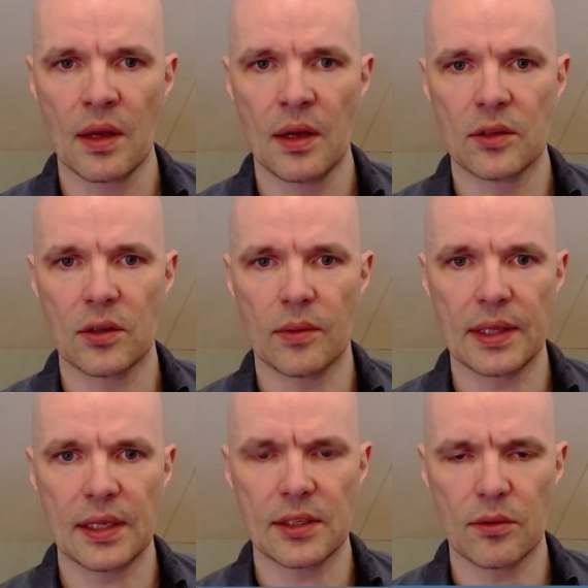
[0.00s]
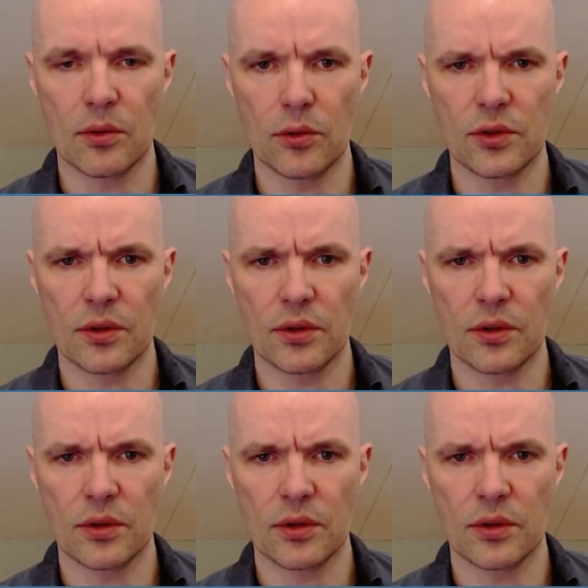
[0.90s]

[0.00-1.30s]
So white needs to use